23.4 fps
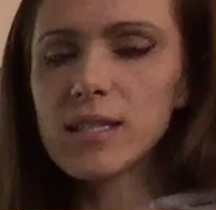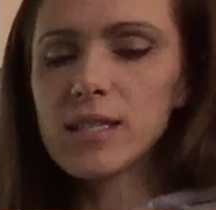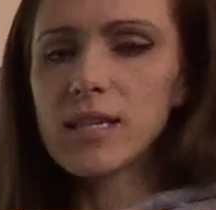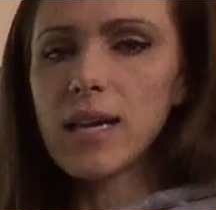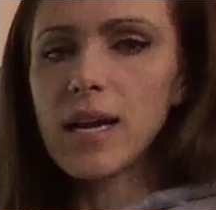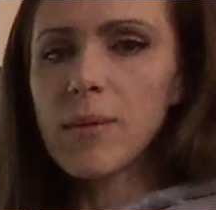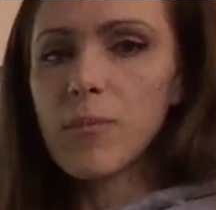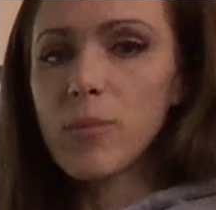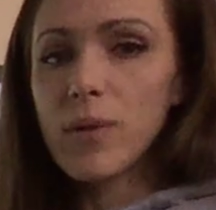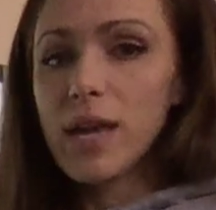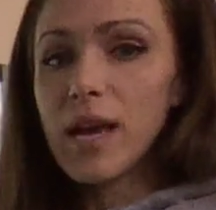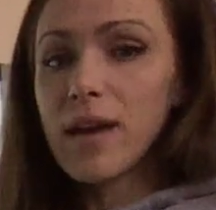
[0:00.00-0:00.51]

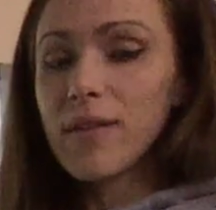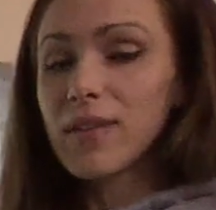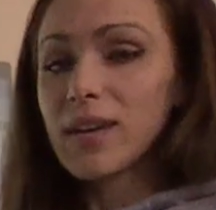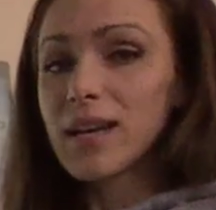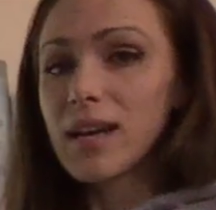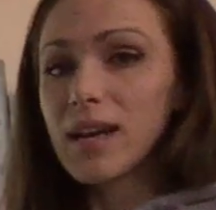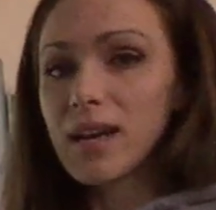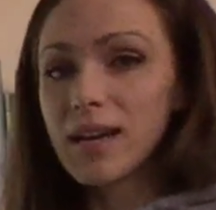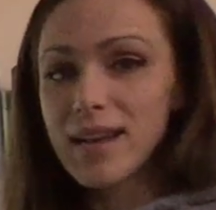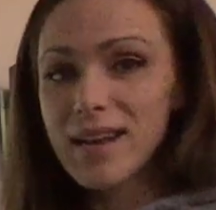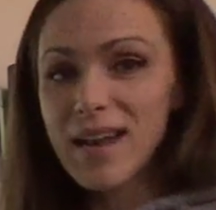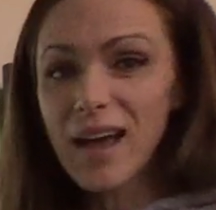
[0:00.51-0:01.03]
time we have
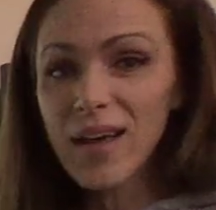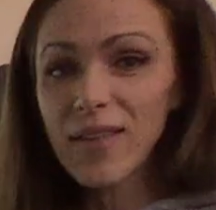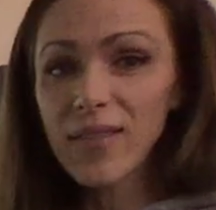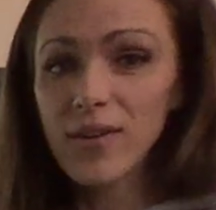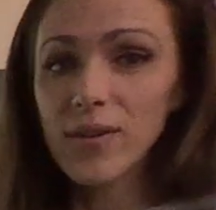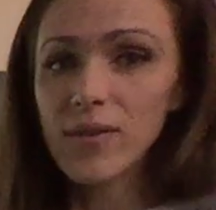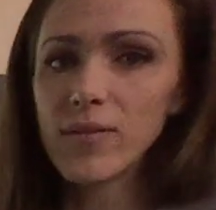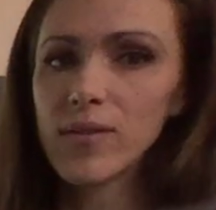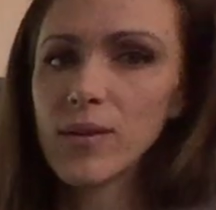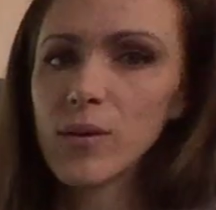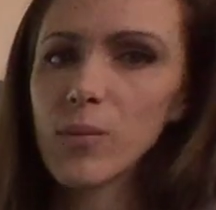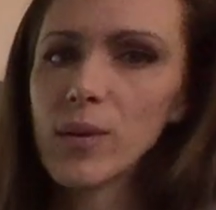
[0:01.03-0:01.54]

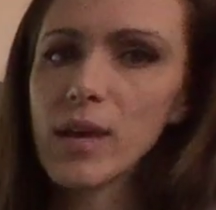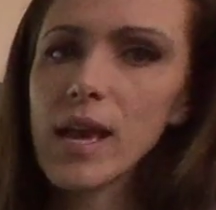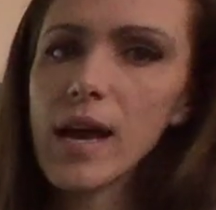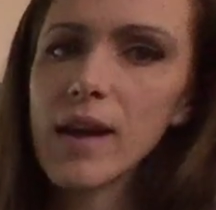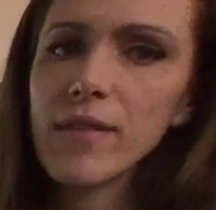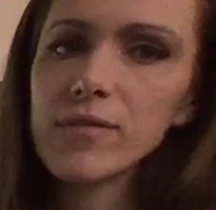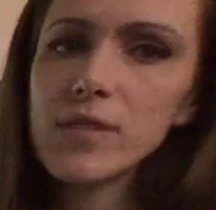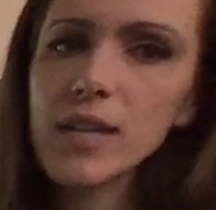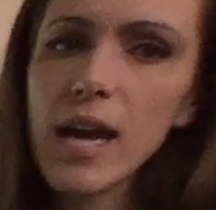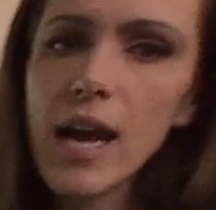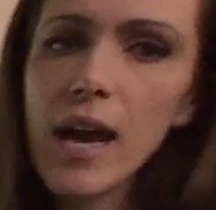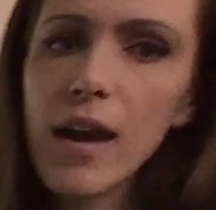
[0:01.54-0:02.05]
another that we
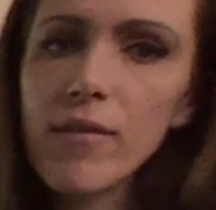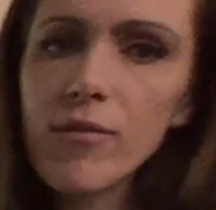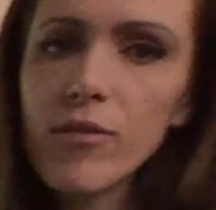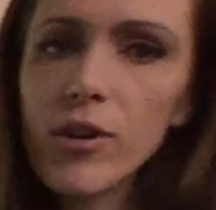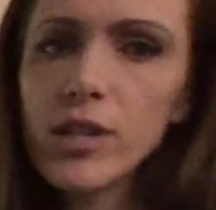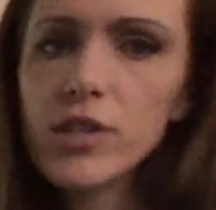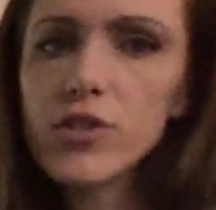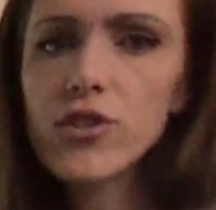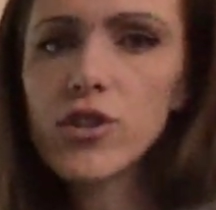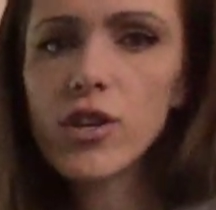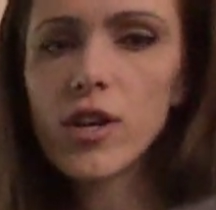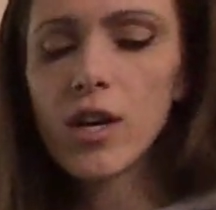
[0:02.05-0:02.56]
have to
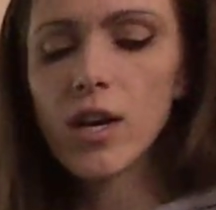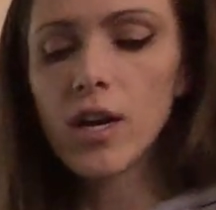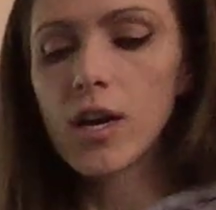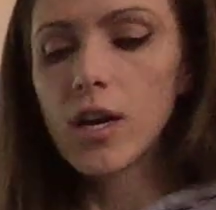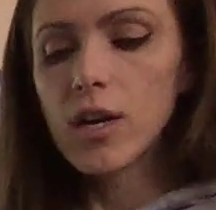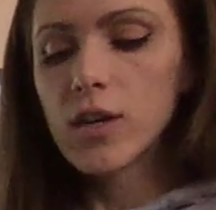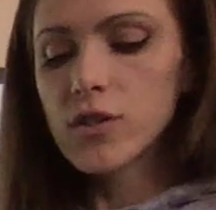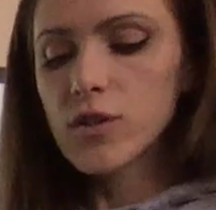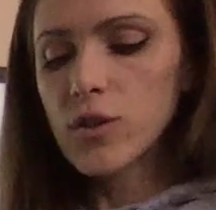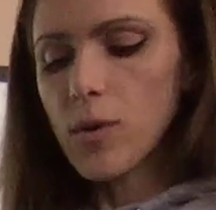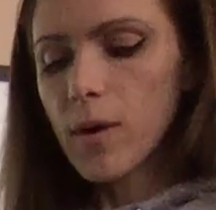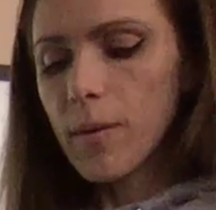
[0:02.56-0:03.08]
average.
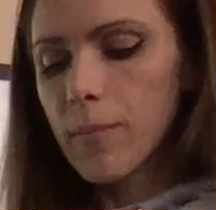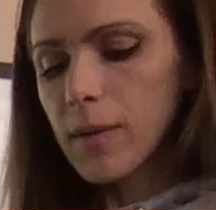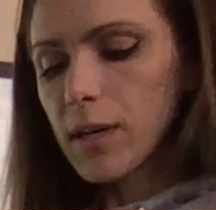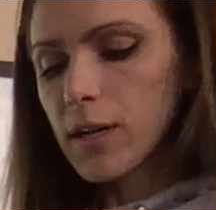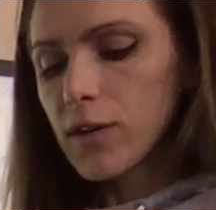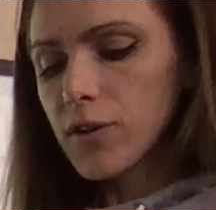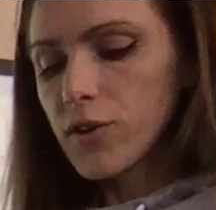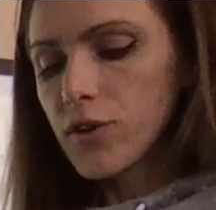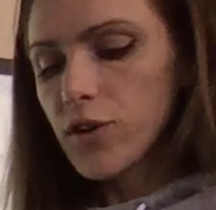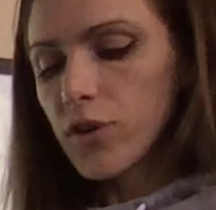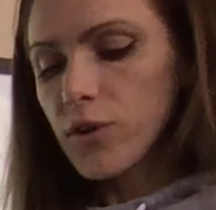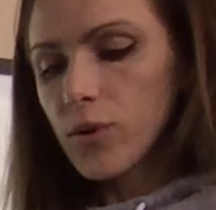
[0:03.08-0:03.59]
So I'm
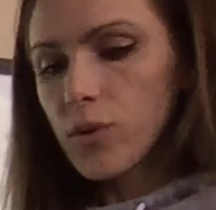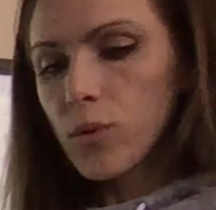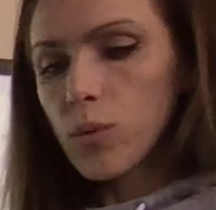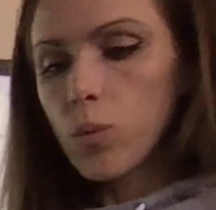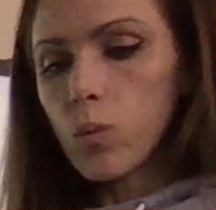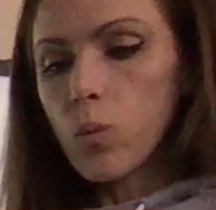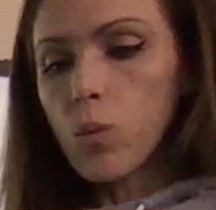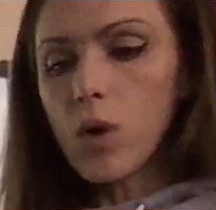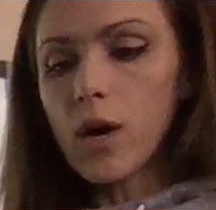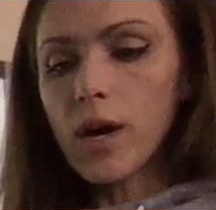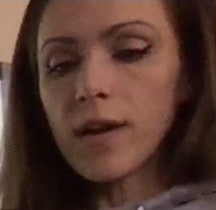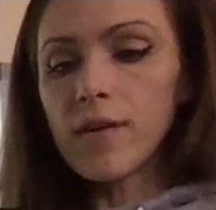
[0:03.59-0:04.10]
going to do
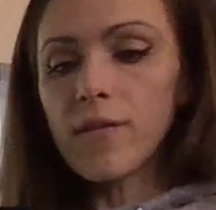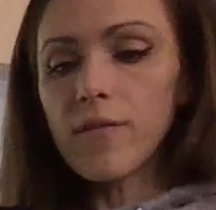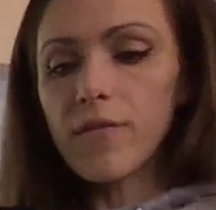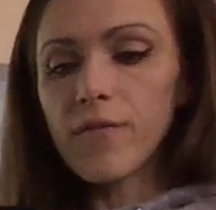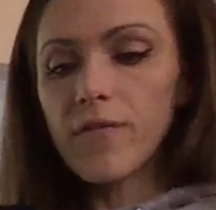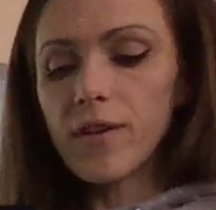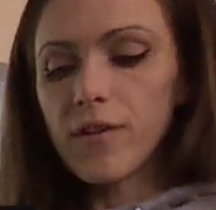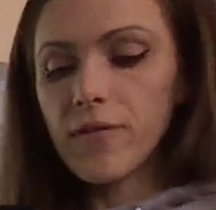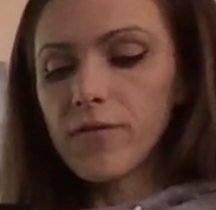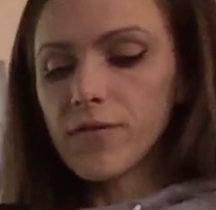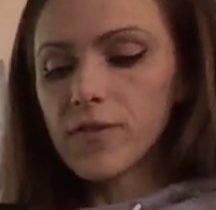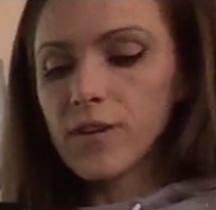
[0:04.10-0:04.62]

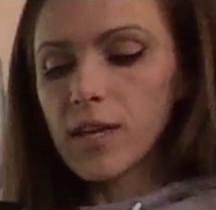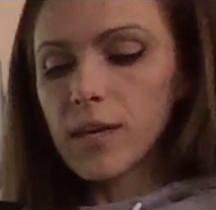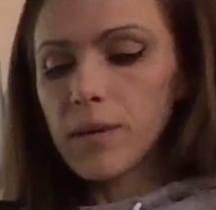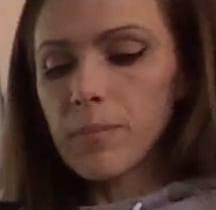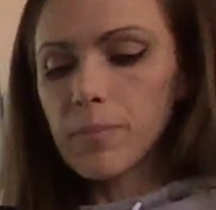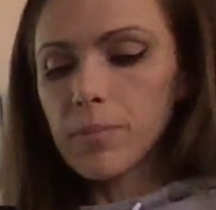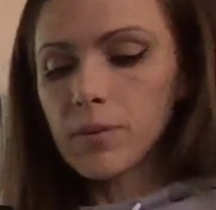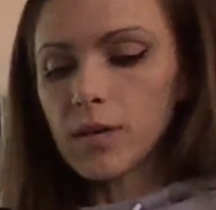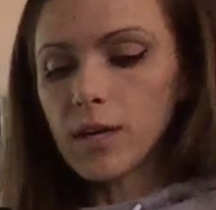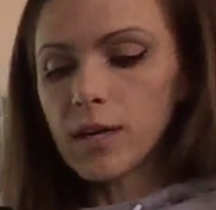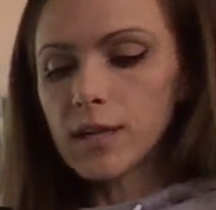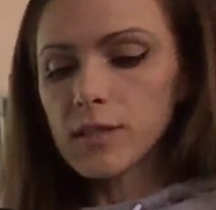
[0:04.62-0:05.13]
150
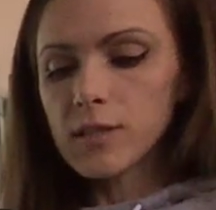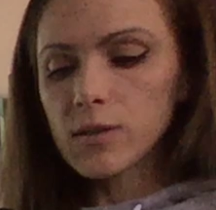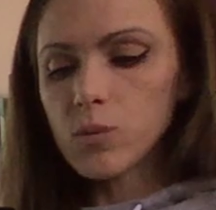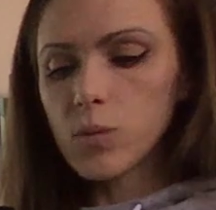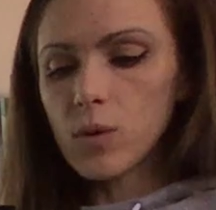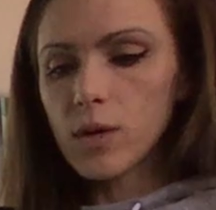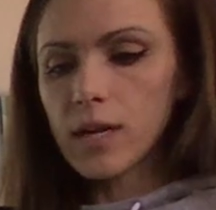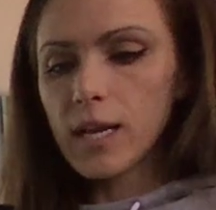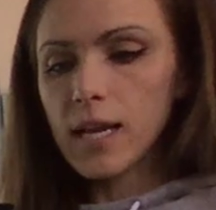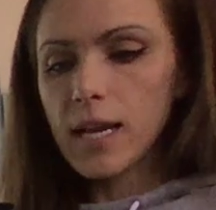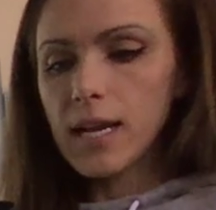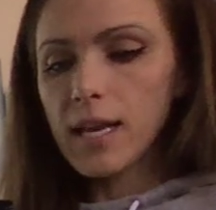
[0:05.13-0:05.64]
plus
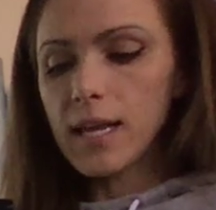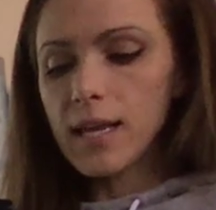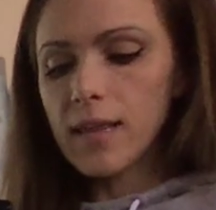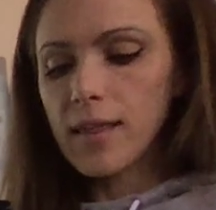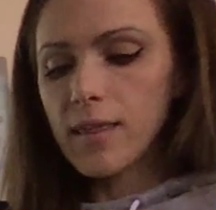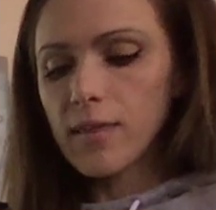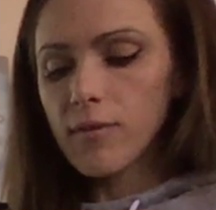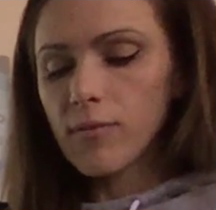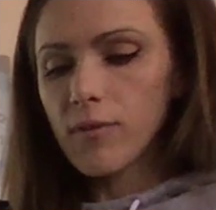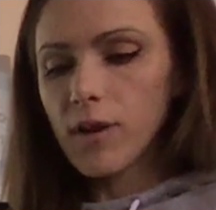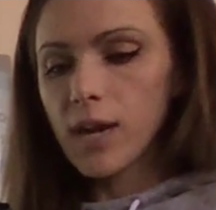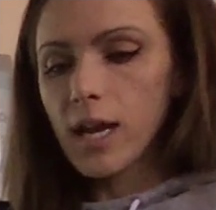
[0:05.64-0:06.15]

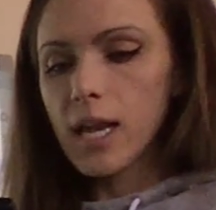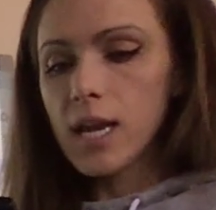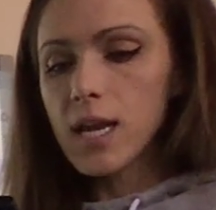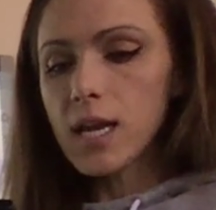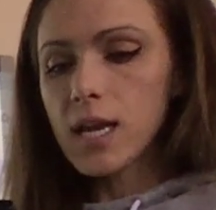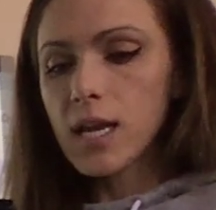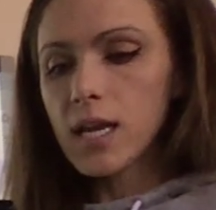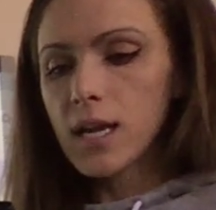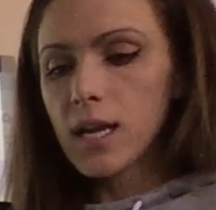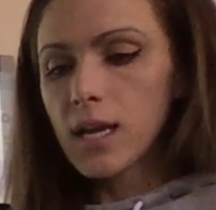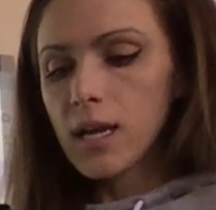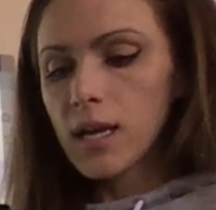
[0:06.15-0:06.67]
183
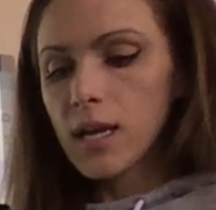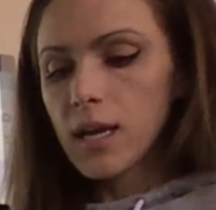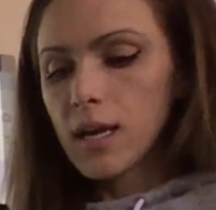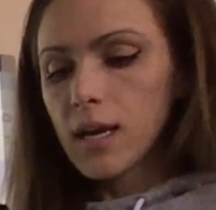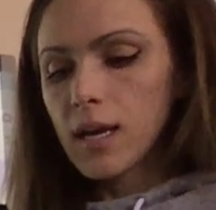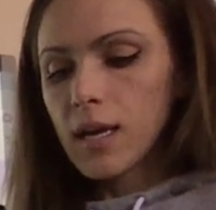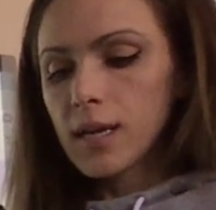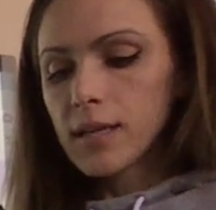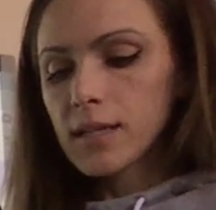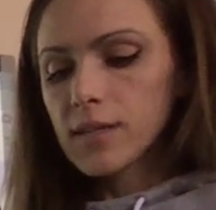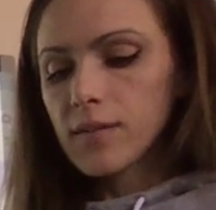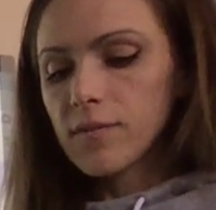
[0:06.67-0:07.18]

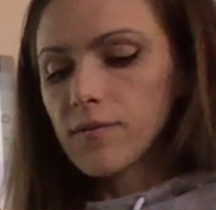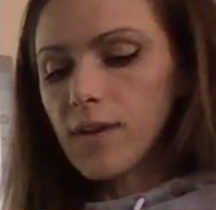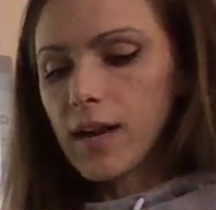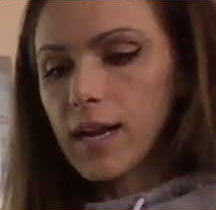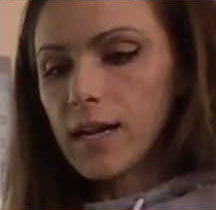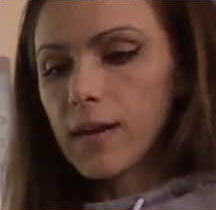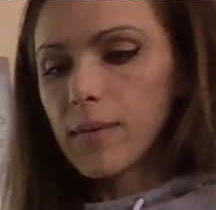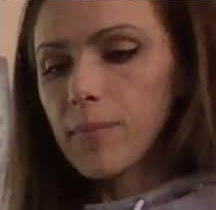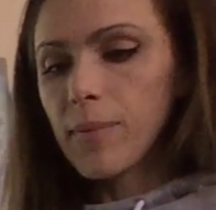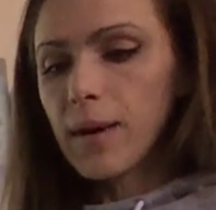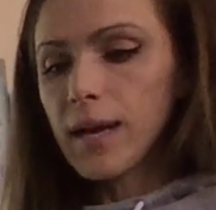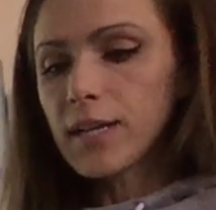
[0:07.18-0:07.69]

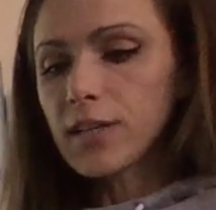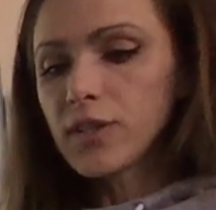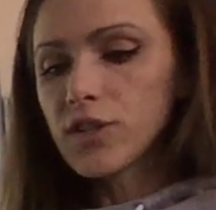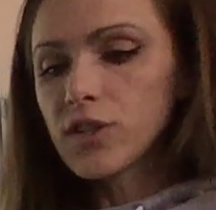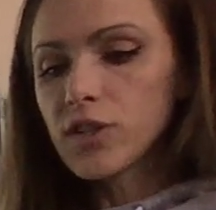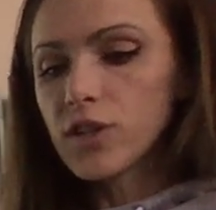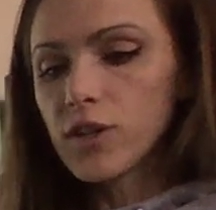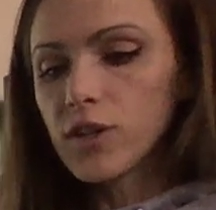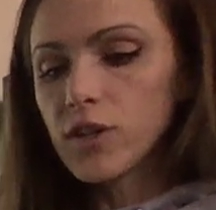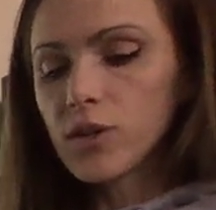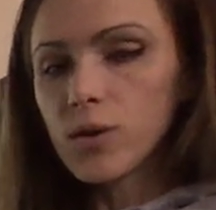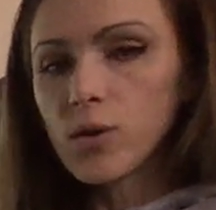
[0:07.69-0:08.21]
divided by
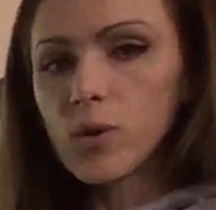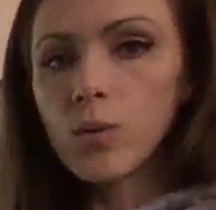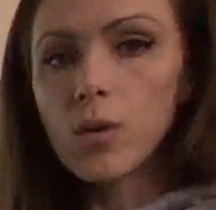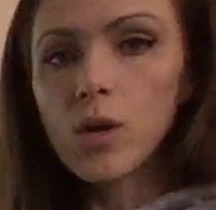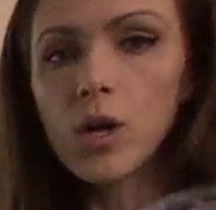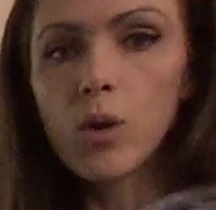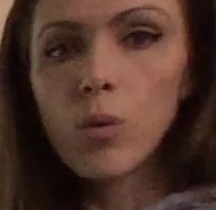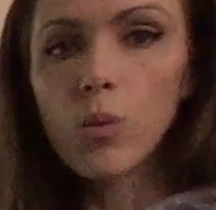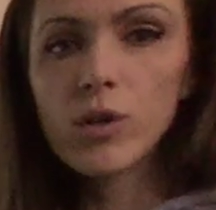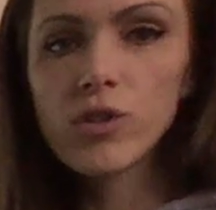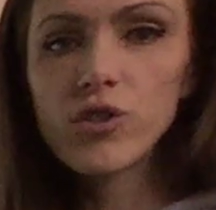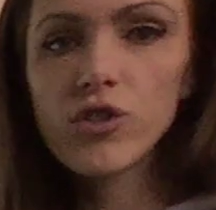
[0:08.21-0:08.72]
2,
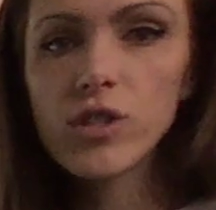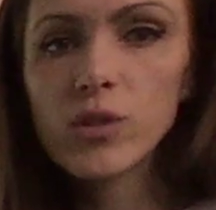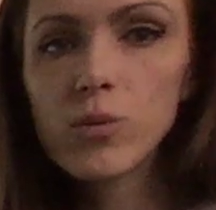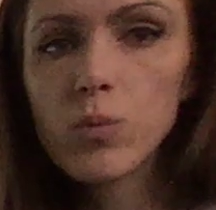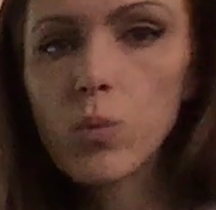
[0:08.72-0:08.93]
which is